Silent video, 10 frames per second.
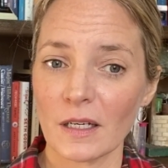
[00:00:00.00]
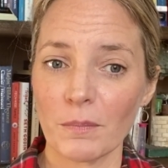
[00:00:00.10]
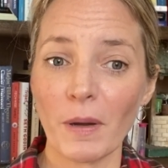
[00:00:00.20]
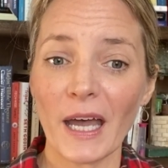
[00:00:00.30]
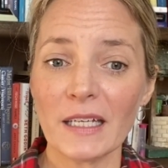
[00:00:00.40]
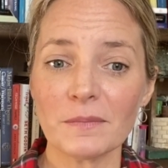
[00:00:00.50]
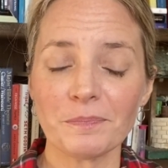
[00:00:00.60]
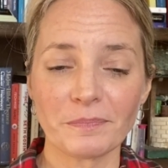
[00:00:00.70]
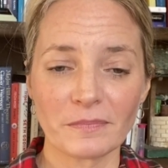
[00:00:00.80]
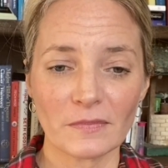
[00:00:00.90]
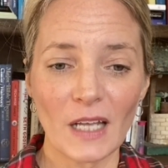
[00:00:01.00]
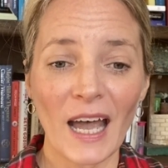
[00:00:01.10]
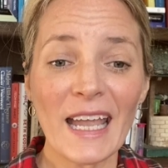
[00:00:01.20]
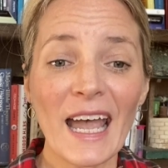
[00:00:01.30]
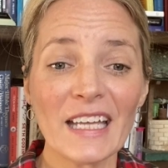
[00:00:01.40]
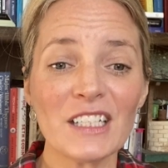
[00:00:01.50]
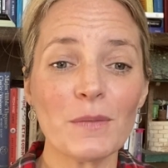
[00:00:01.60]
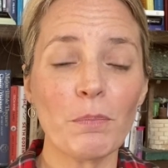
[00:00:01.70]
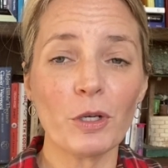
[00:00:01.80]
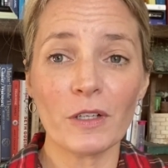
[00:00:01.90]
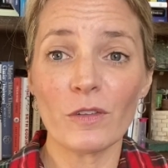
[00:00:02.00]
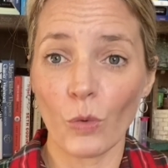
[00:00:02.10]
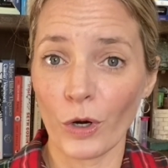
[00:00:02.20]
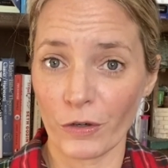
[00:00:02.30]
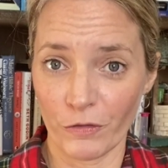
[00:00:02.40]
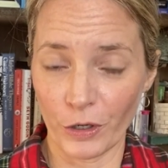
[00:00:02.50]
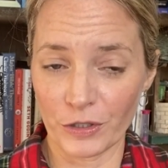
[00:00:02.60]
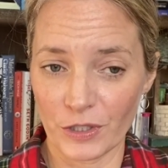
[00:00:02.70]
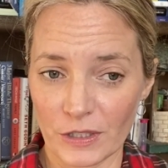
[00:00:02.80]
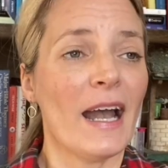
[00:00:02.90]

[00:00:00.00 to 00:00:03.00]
But I had to put in the work first.